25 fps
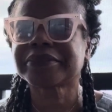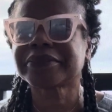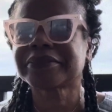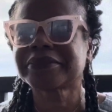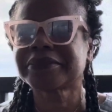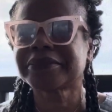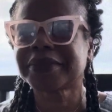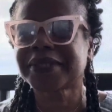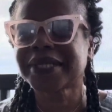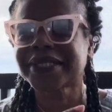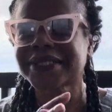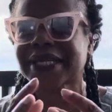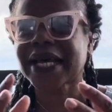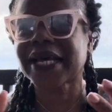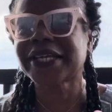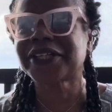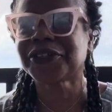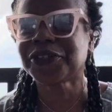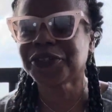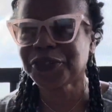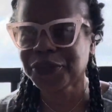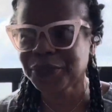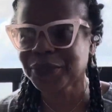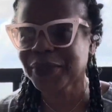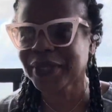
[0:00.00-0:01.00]
because I
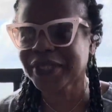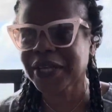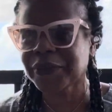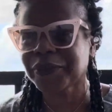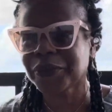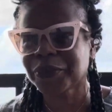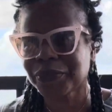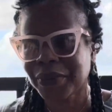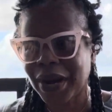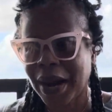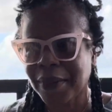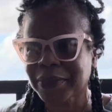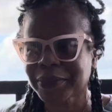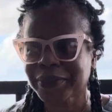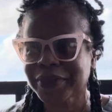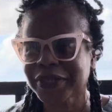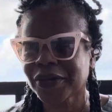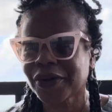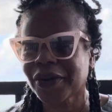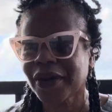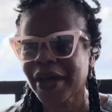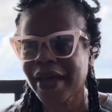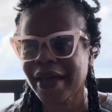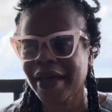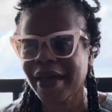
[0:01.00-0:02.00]
knew that they would probably
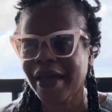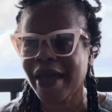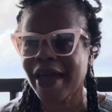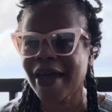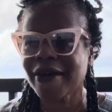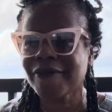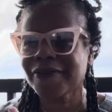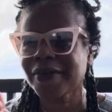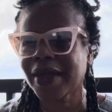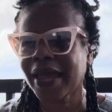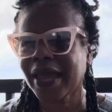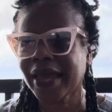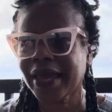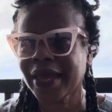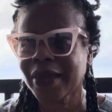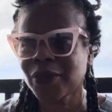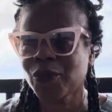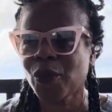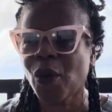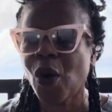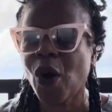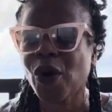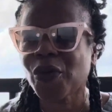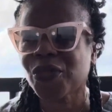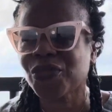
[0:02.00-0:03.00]
have a
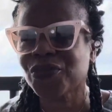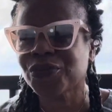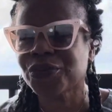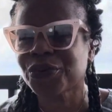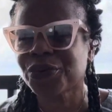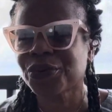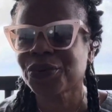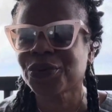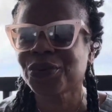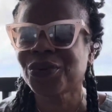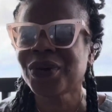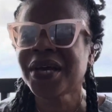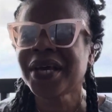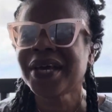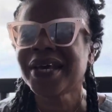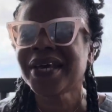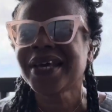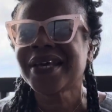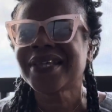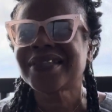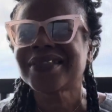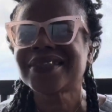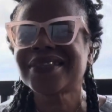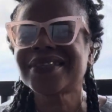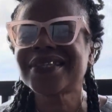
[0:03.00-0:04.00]
walkthrough.
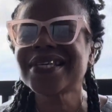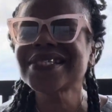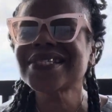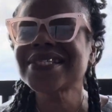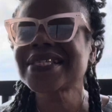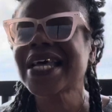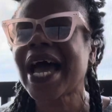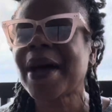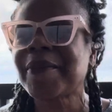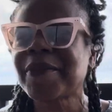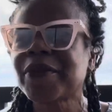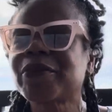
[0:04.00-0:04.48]
This time it